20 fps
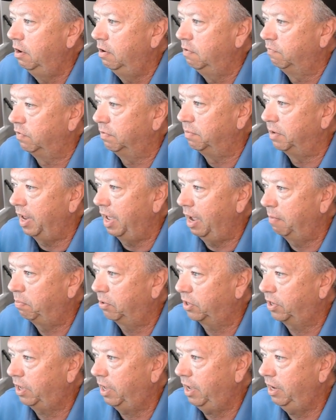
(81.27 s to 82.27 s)
from an
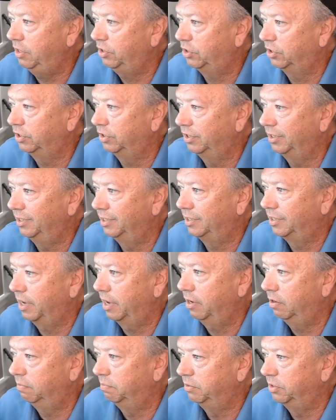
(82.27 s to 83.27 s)
application
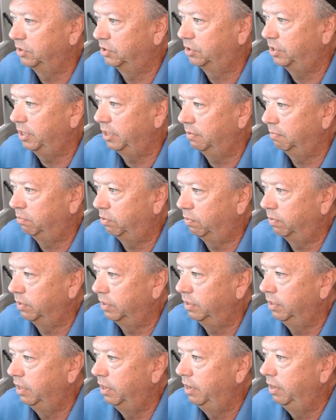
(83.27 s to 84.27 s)
entitlement
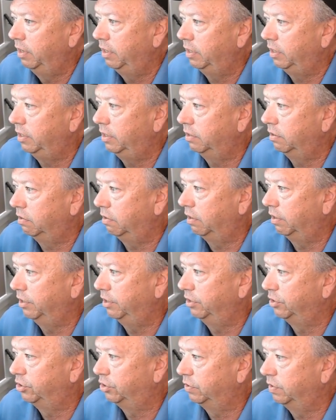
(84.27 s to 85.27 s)
standpoint, here are
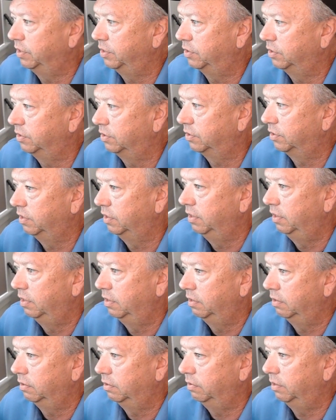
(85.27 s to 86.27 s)
your choices.
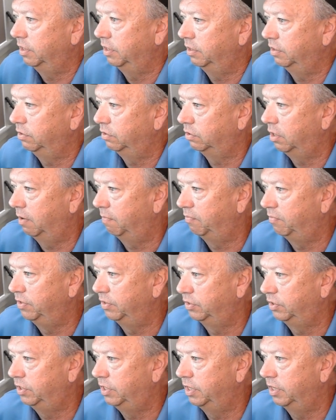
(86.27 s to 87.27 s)
Go ahead and drop
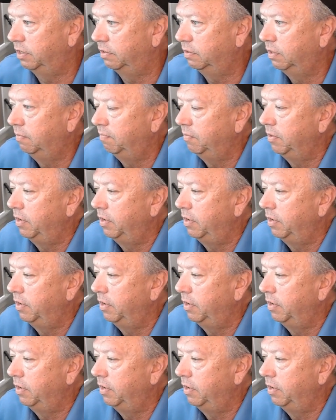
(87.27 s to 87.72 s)
this down.